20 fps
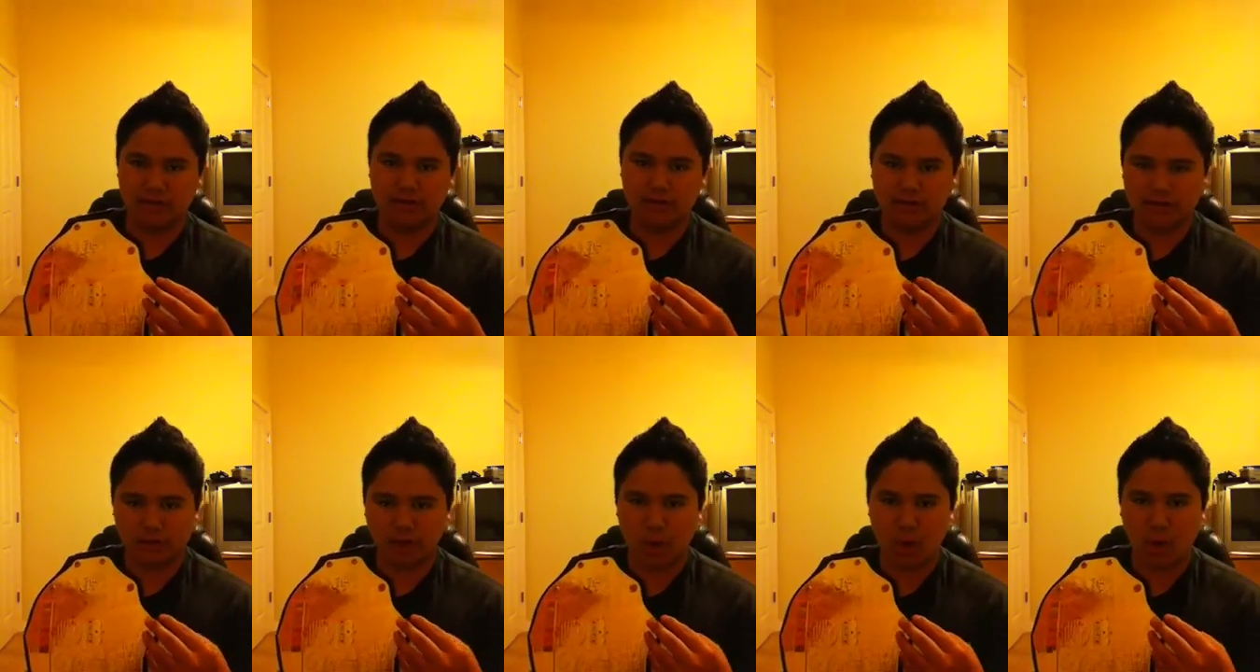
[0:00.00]

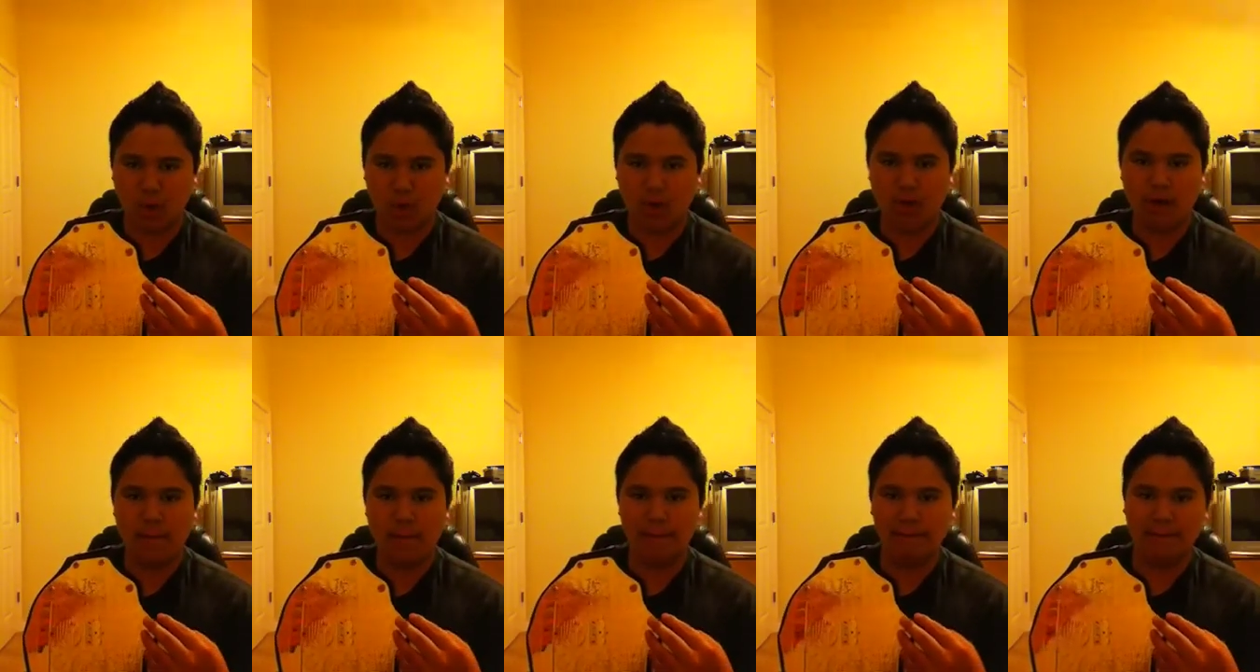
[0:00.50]
so
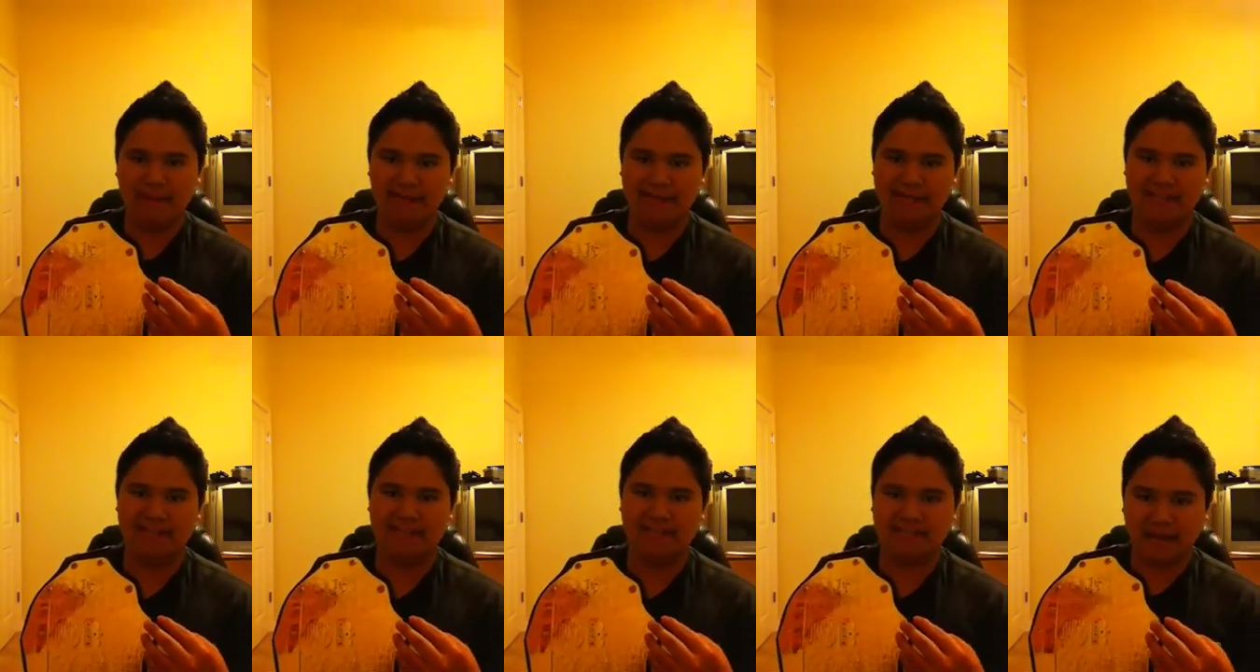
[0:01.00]

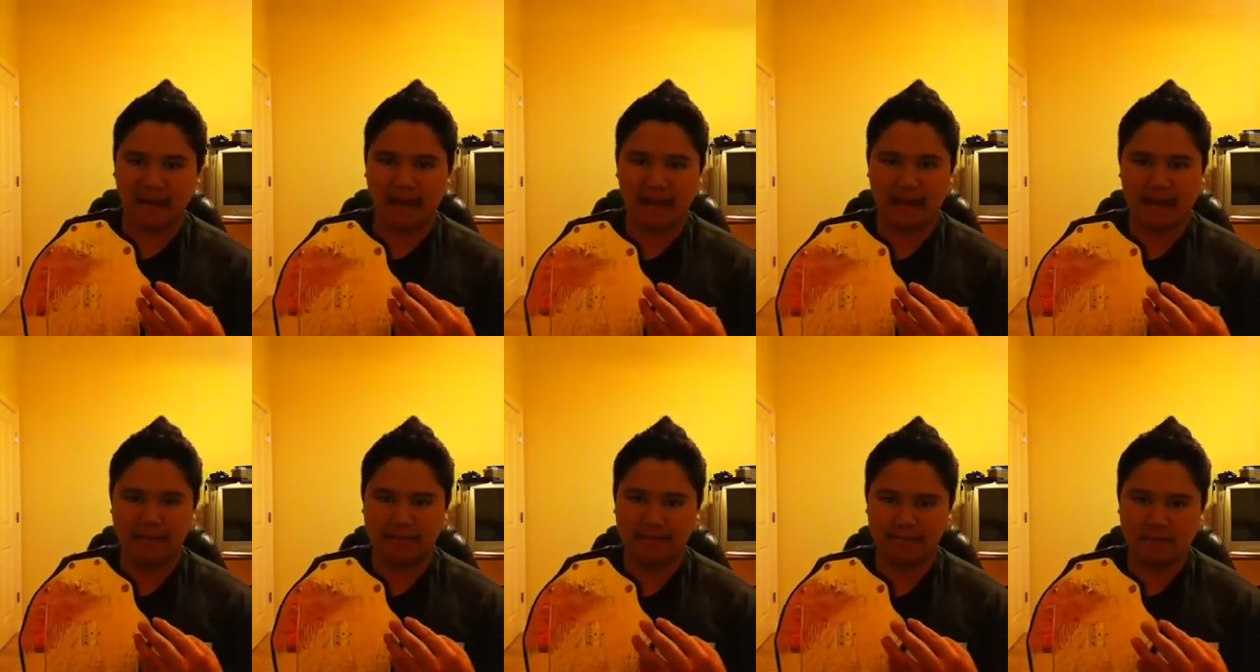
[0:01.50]
many
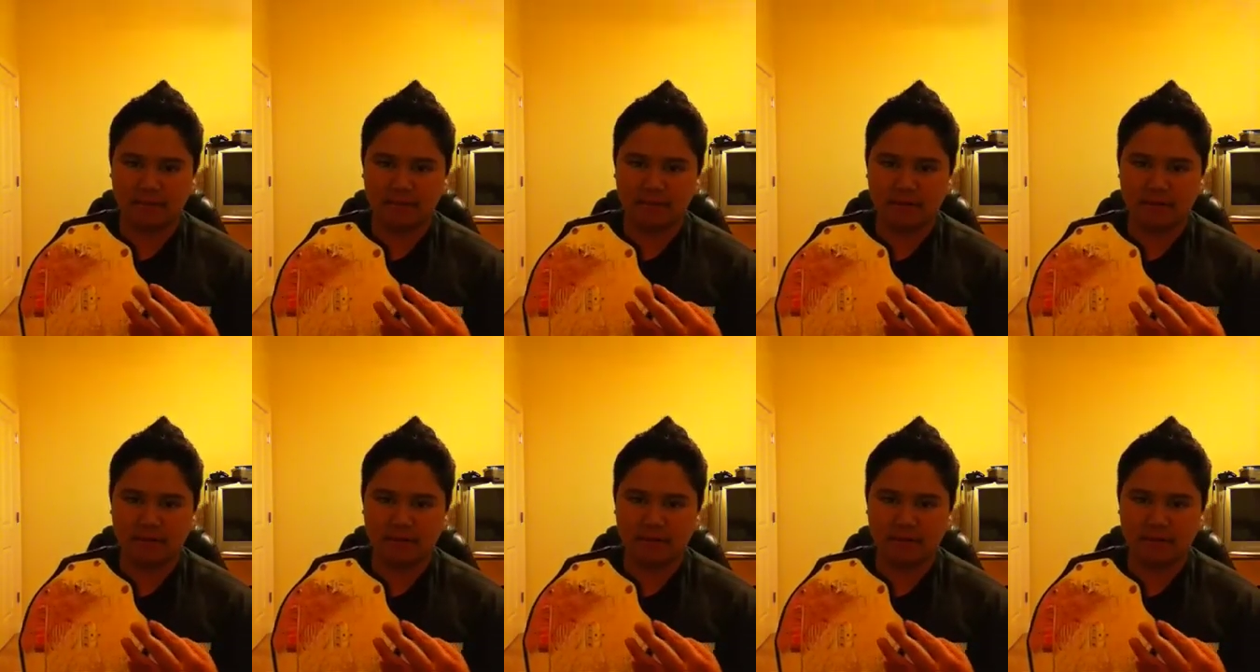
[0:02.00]
times.